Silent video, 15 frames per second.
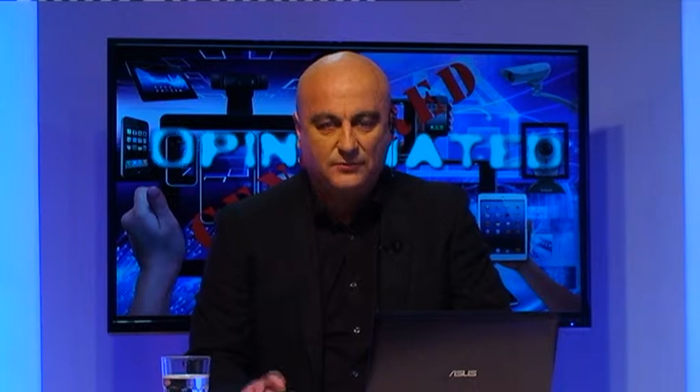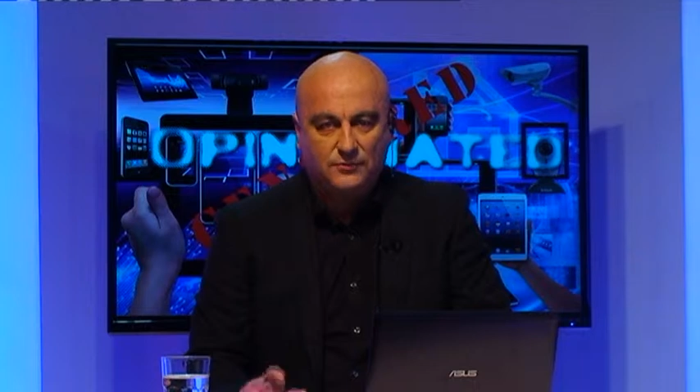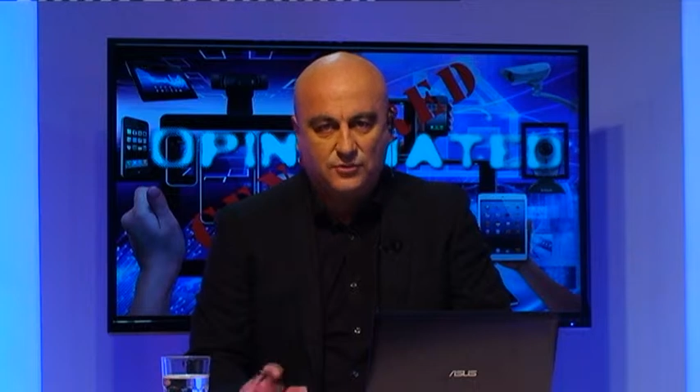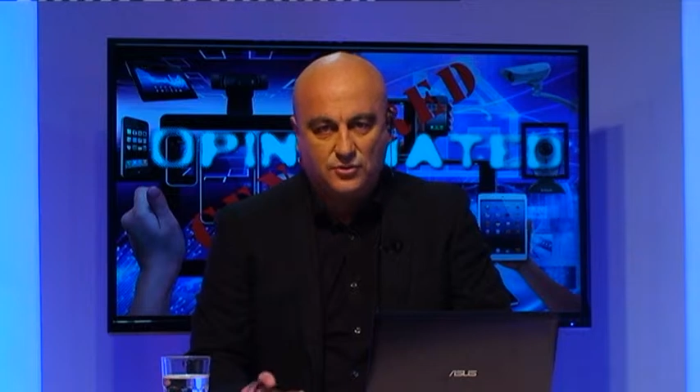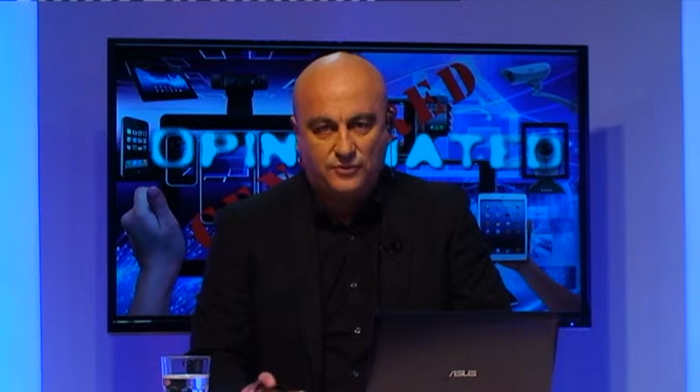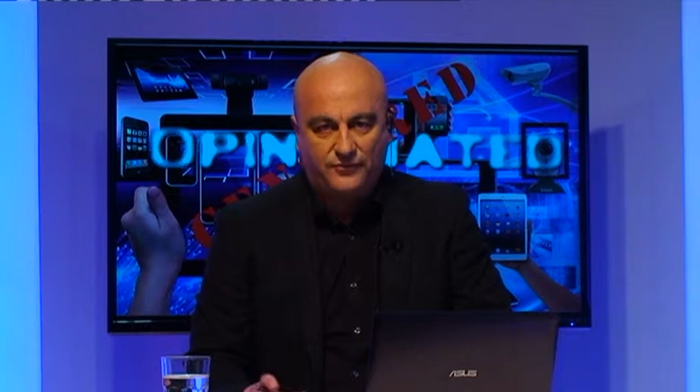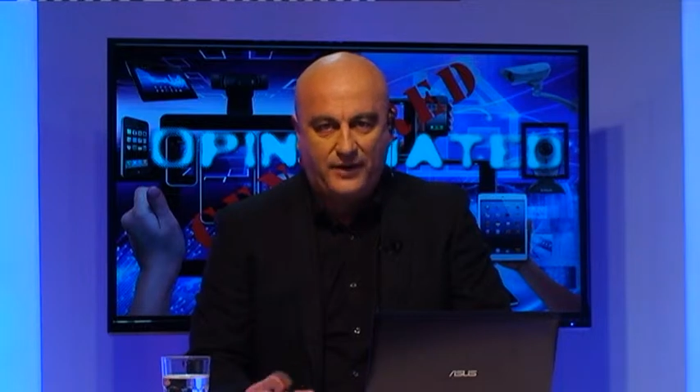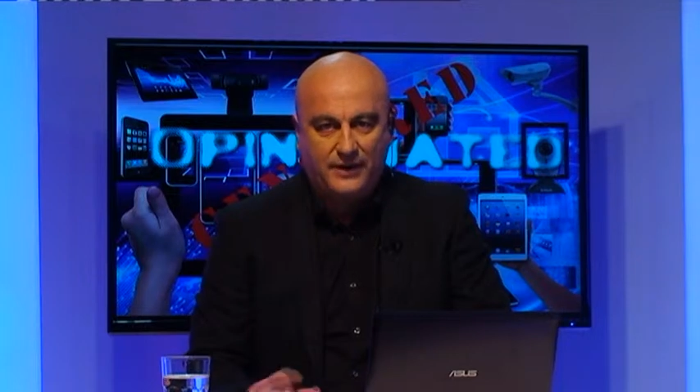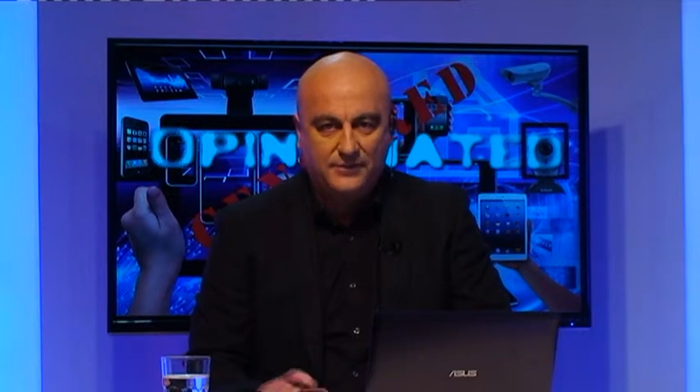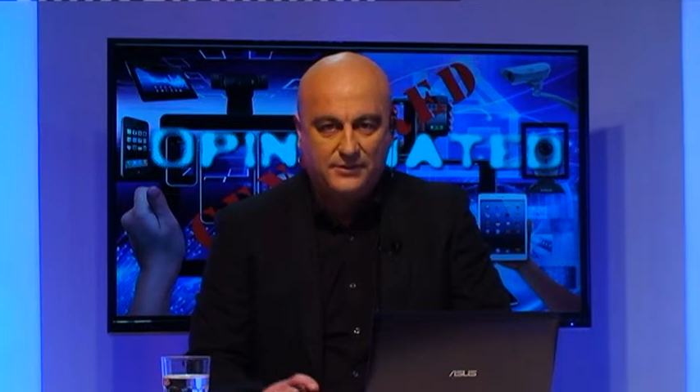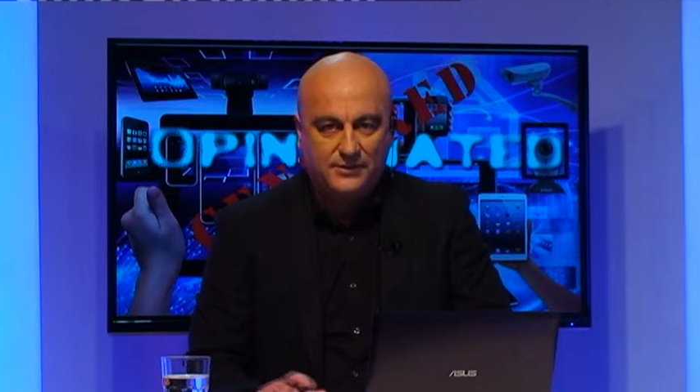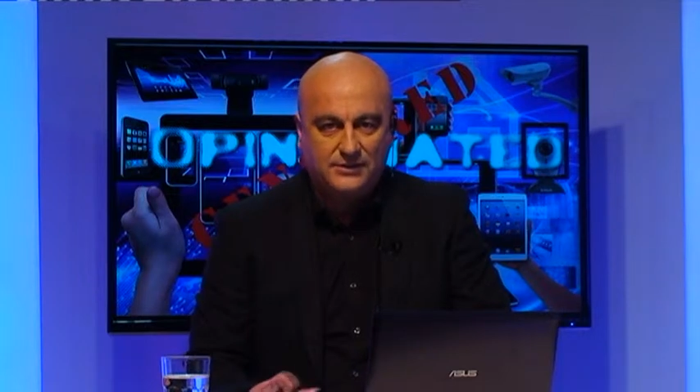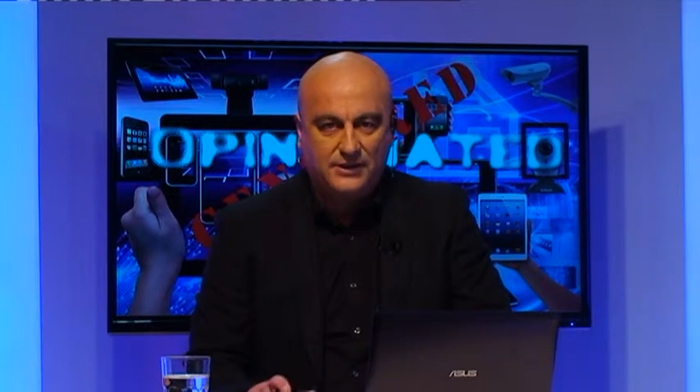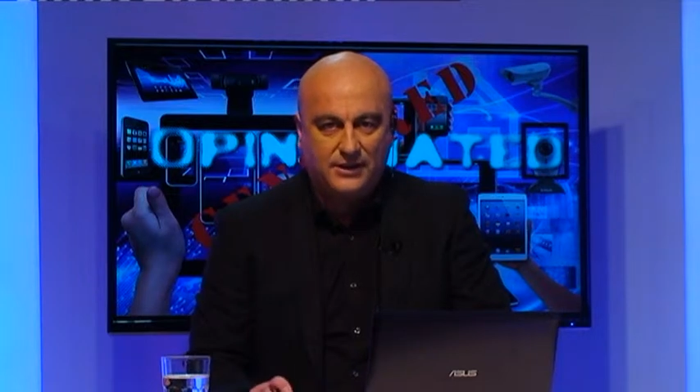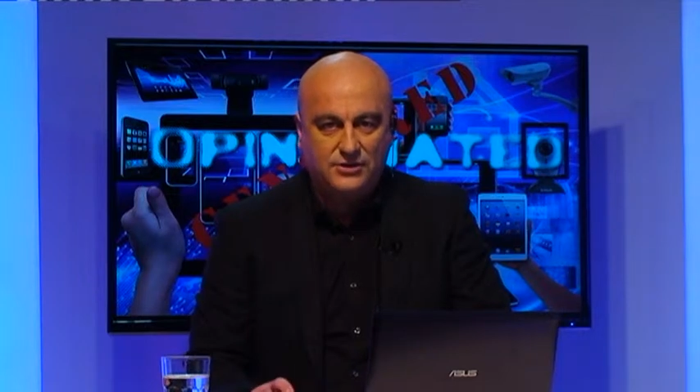which will frame the
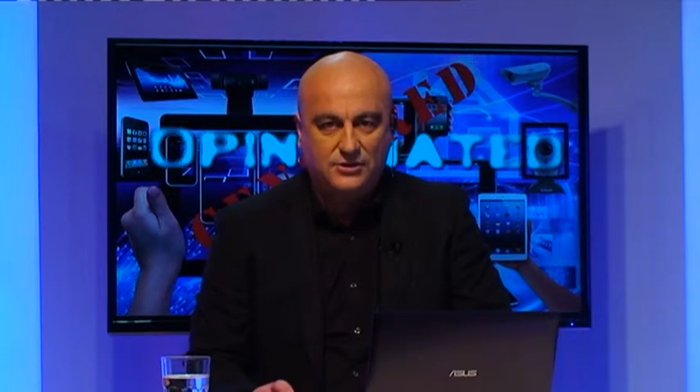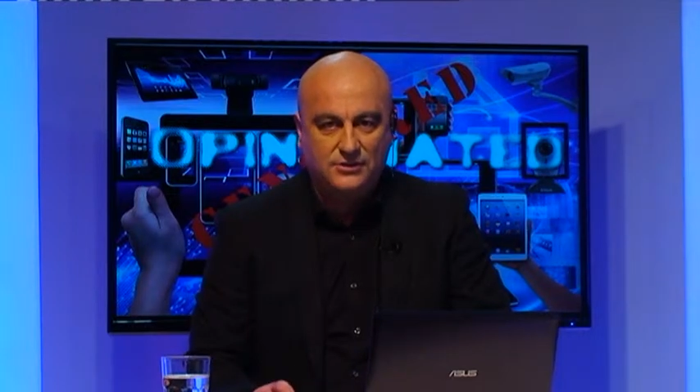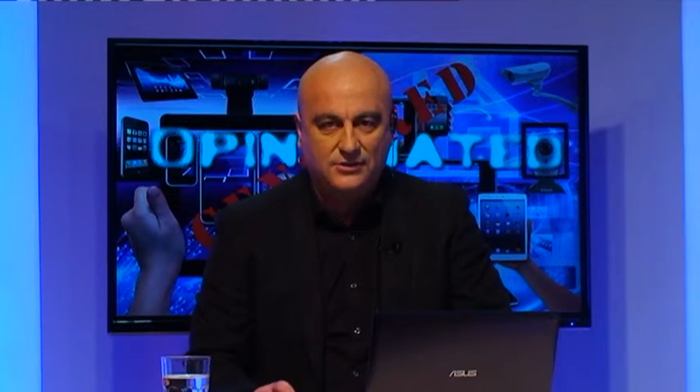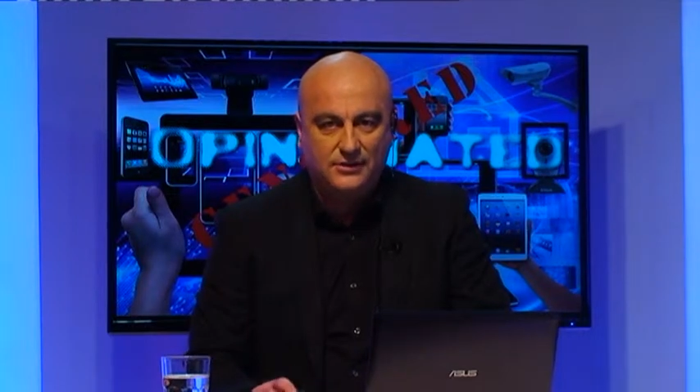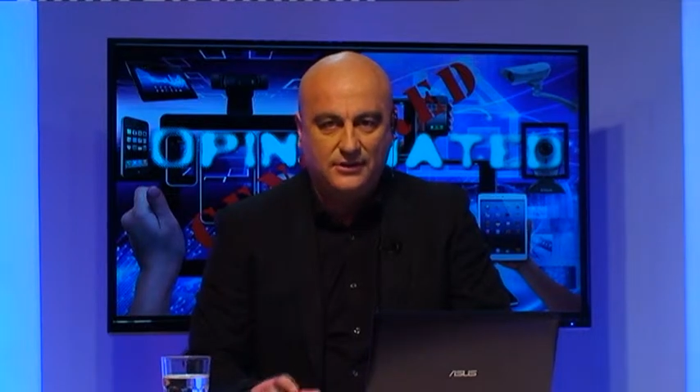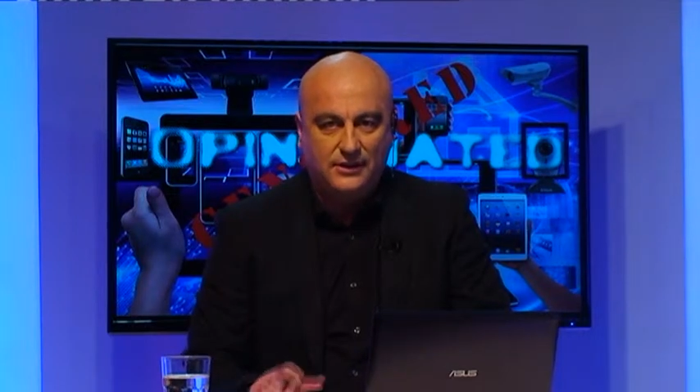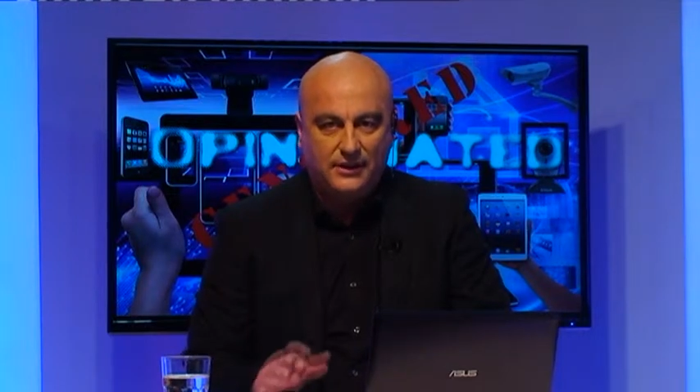discussion